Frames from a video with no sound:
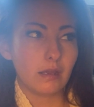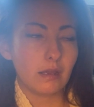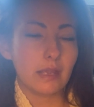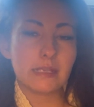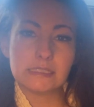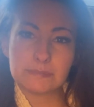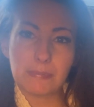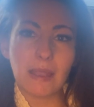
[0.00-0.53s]

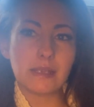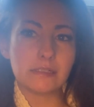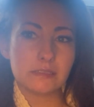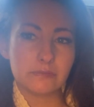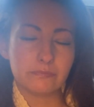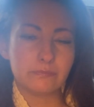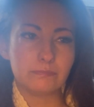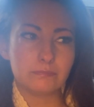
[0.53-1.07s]
expect
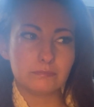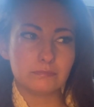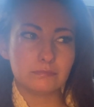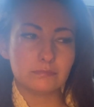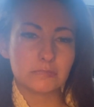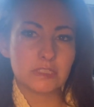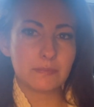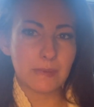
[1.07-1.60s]

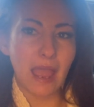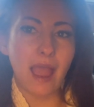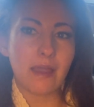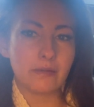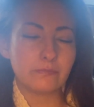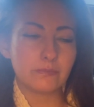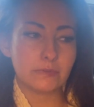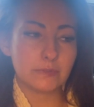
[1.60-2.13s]

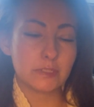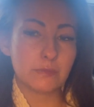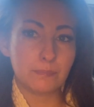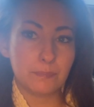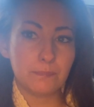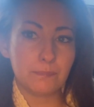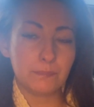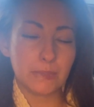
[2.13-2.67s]
to
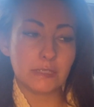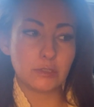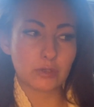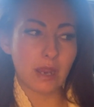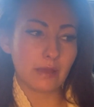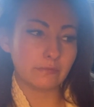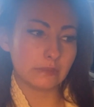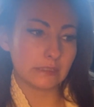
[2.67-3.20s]
be
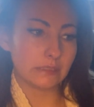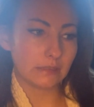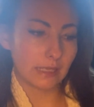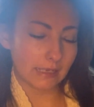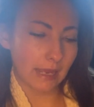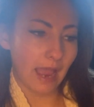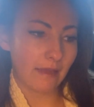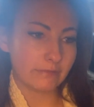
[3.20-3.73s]
traveling, like
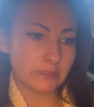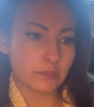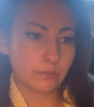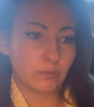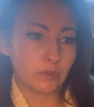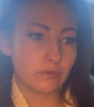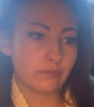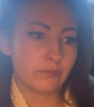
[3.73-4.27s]
having to
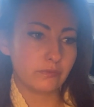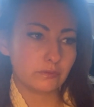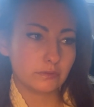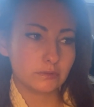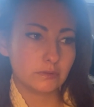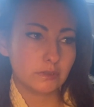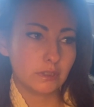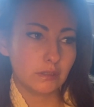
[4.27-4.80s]
move.
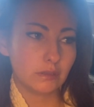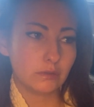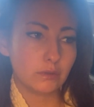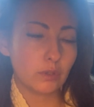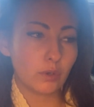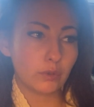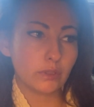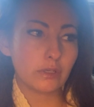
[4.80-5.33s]

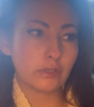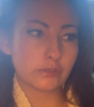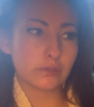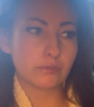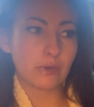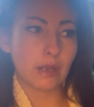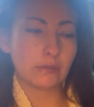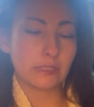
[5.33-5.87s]
Know your
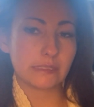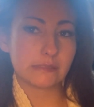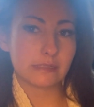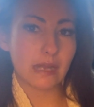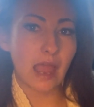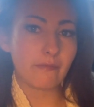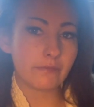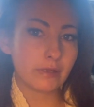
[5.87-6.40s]
surroundings and
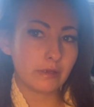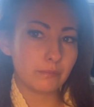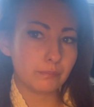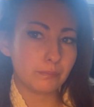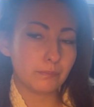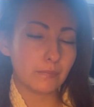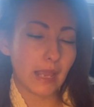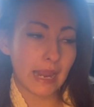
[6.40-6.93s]
have a
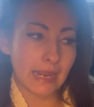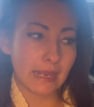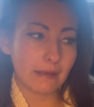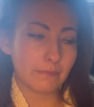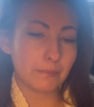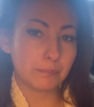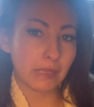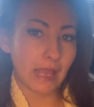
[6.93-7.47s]

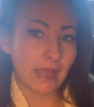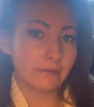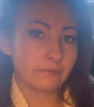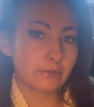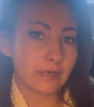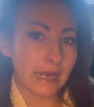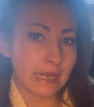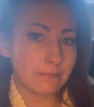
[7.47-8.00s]
plan
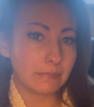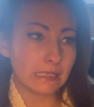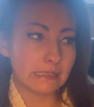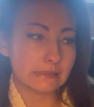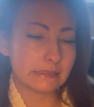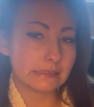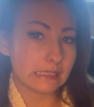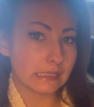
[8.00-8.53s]
for A, B,
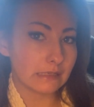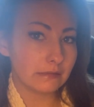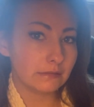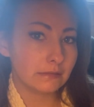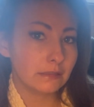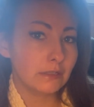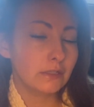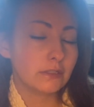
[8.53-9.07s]
and C.
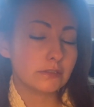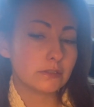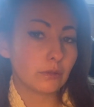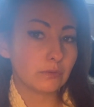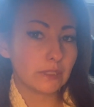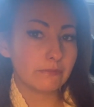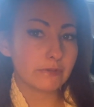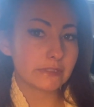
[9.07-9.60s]
Don't
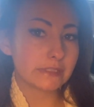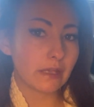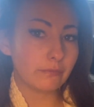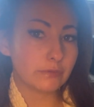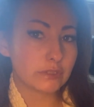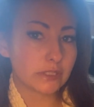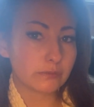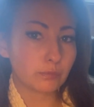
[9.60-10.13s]
leave yourself
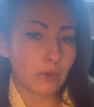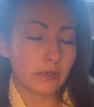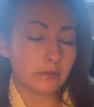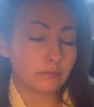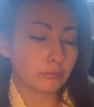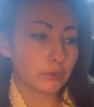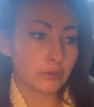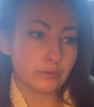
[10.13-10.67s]
with just one
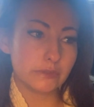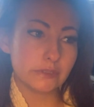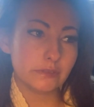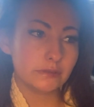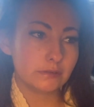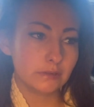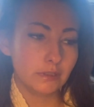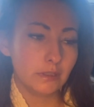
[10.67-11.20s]
route.
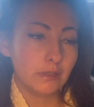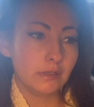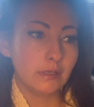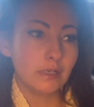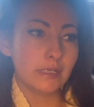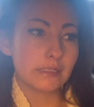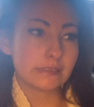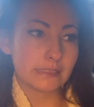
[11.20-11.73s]

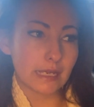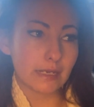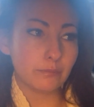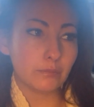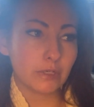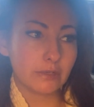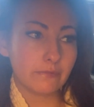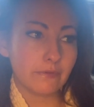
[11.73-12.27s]
Second
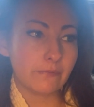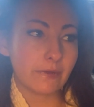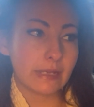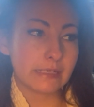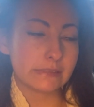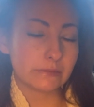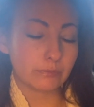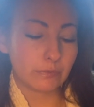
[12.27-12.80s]
word of
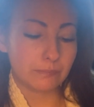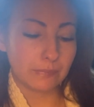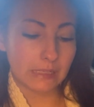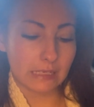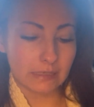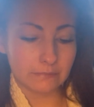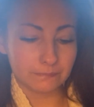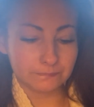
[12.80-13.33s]
advice would
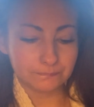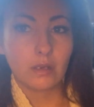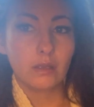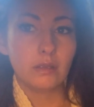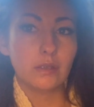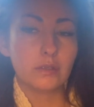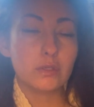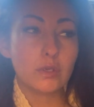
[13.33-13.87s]
be
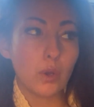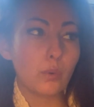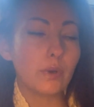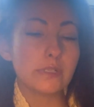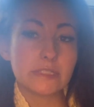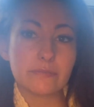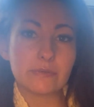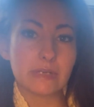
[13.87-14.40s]
know where
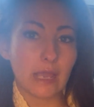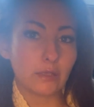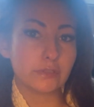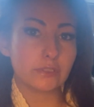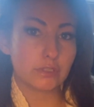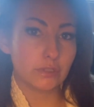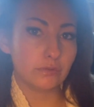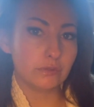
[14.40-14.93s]
different
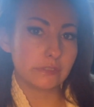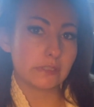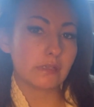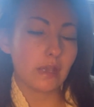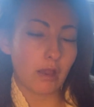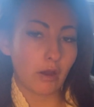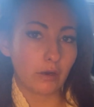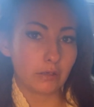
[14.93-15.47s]
altitudes
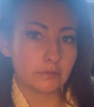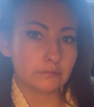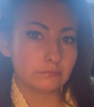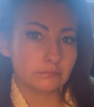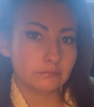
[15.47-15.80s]
are